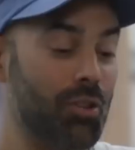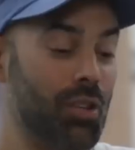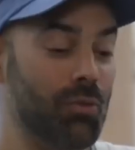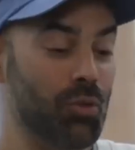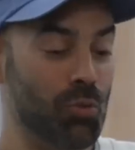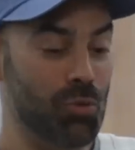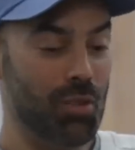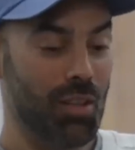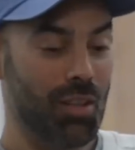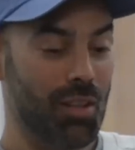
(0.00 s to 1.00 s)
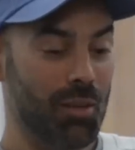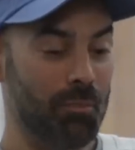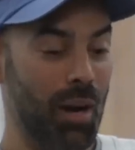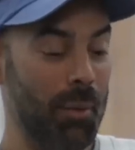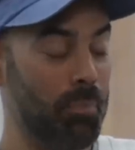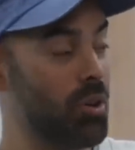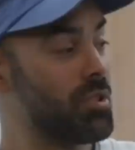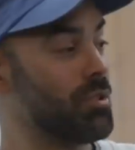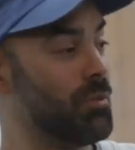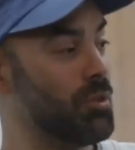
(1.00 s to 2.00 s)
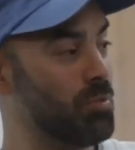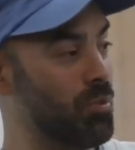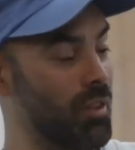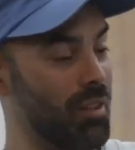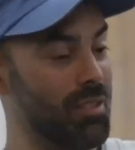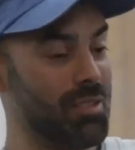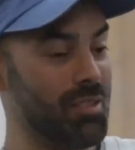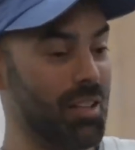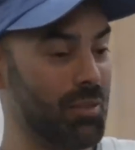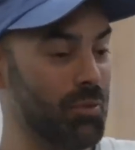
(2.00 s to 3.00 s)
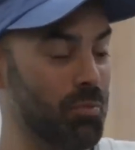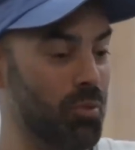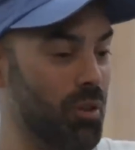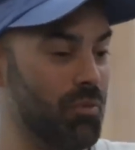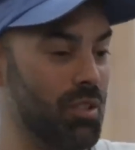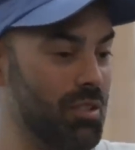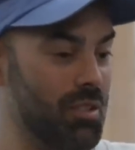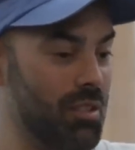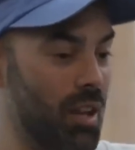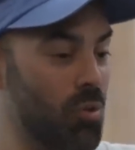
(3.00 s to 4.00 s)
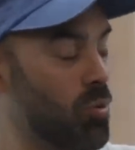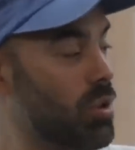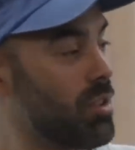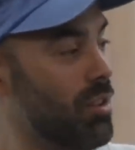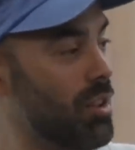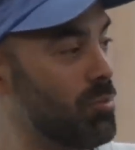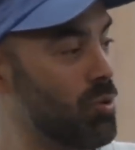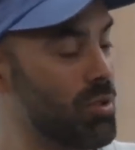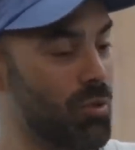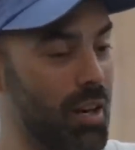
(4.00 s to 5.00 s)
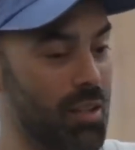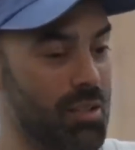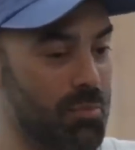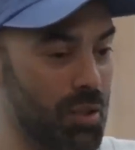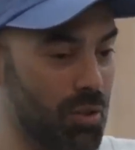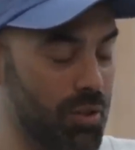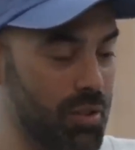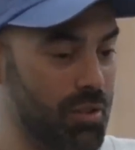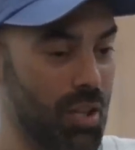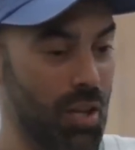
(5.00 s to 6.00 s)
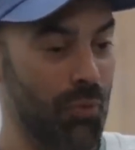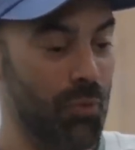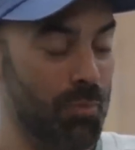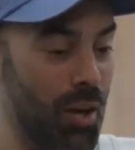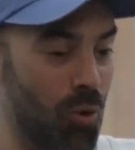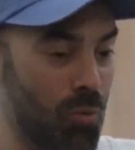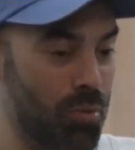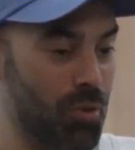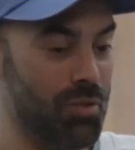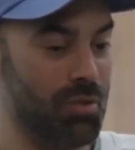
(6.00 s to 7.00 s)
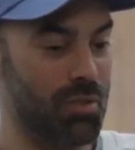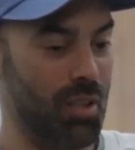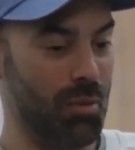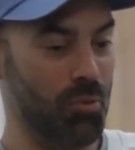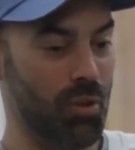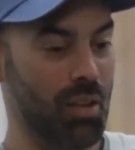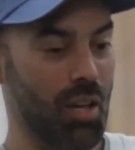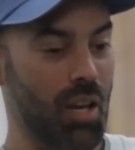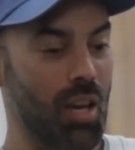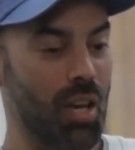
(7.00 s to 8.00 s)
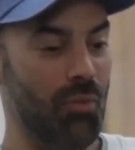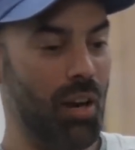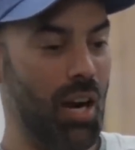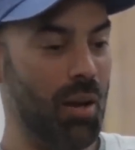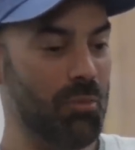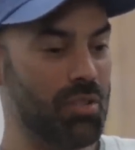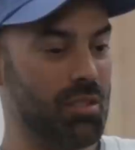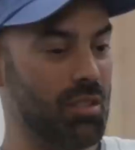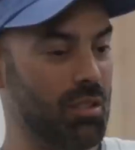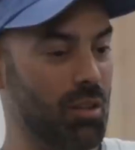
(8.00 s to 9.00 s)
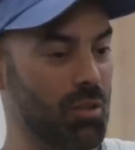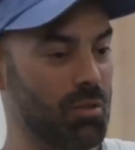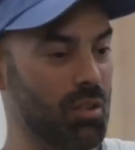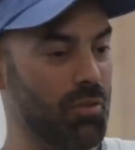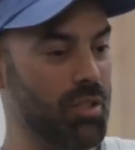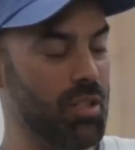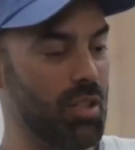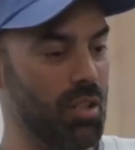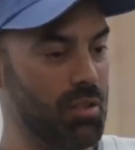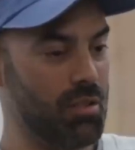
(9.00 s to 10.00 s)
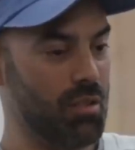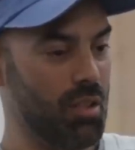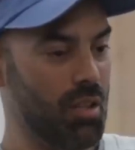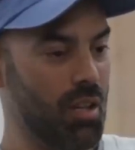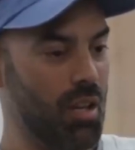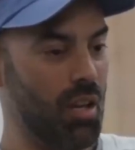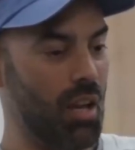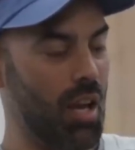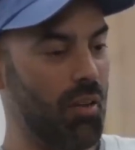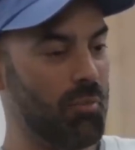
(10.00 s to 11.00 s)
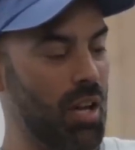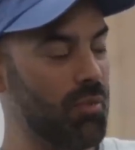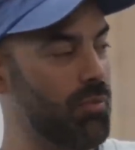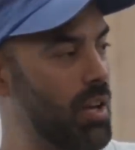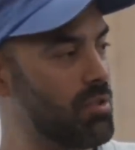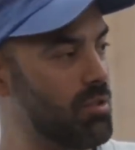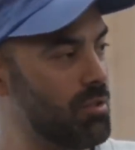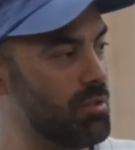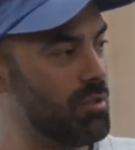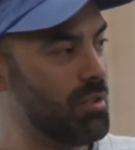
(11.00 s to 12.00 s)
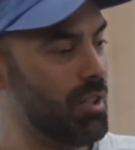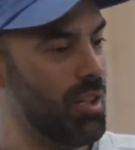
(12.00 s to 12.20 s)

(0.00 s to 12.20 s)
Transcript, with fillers: I'll give you my personal viewpoint, and this is not the viewpoint of Yeezy. I don't work there anymore, yeah. so I can speak on this from my own personal standpoint if I am the CEO of Adidas and I have my investors